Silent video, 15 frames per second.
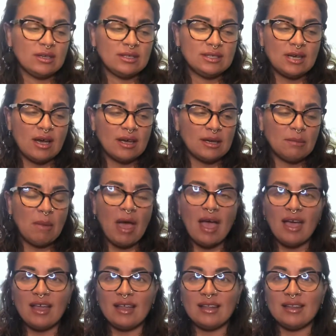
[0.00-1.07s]
time
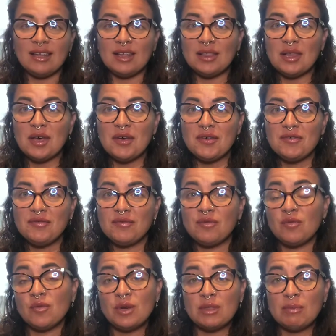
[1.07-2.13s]
and
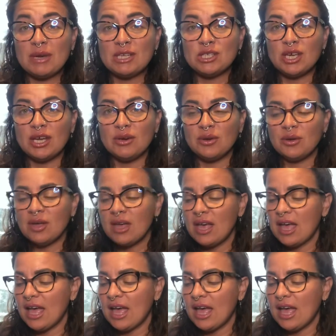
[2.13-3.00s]
love with my channel.